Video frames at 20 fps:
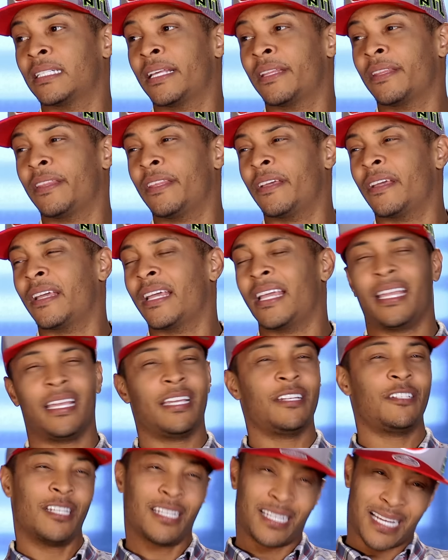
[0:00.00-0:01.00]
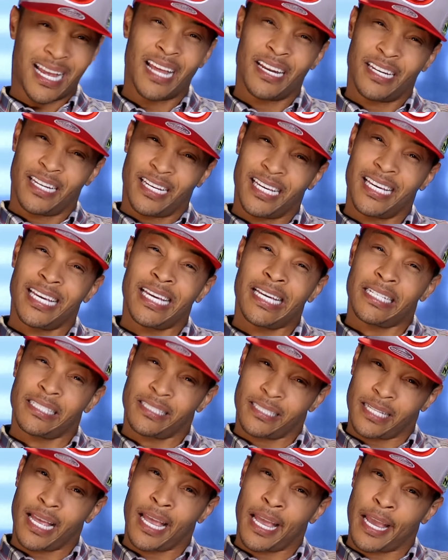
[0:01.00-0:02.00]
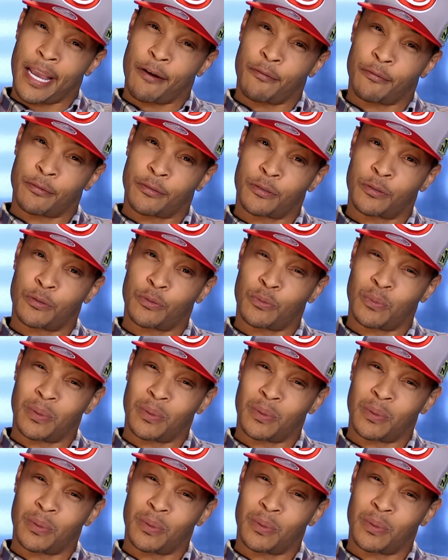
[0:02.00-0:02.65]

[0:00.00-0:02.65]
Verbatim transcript: at their age, it kinda is the Harris